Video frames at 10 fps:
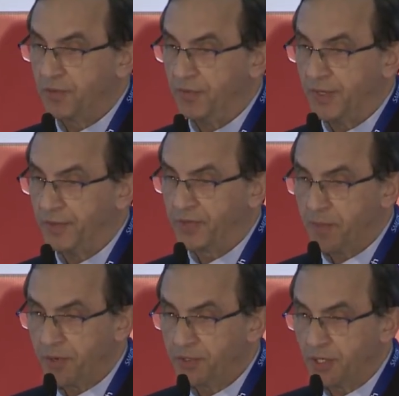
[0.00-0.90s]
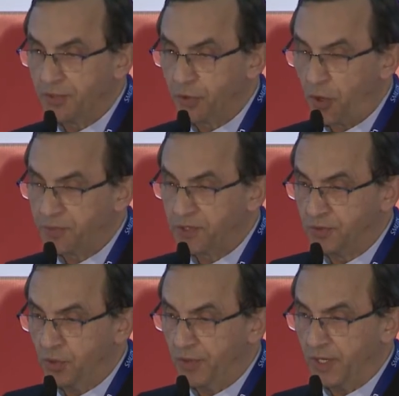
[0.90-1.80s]
the temperature drops
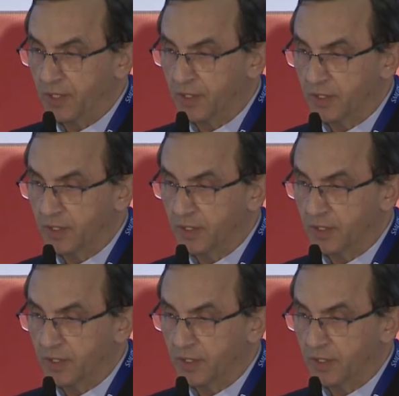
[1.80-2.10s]
during